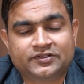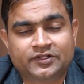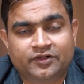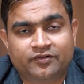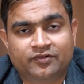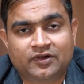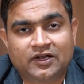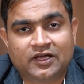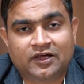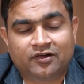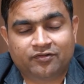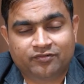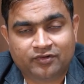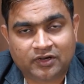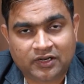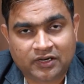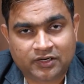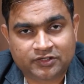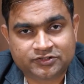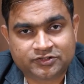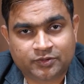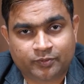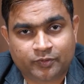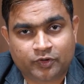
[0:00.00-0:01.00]
they will have
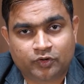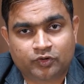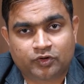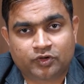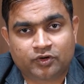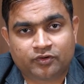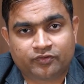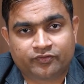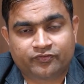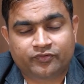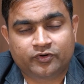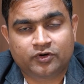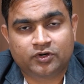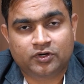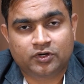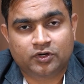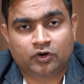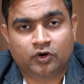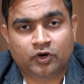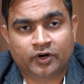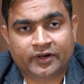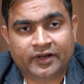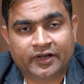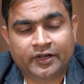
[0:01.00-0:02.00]
large amount of
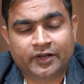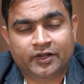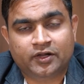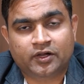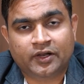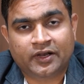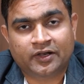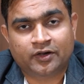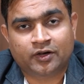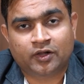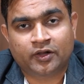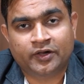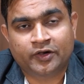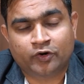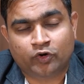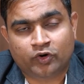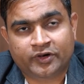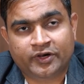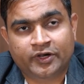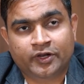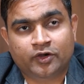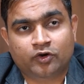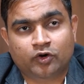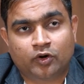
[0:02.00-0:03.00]
organic and
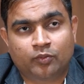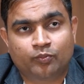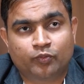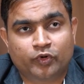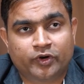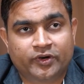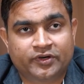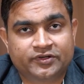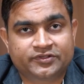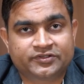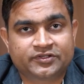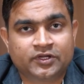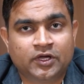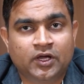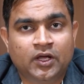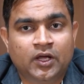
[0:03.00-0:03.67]
inorganic components.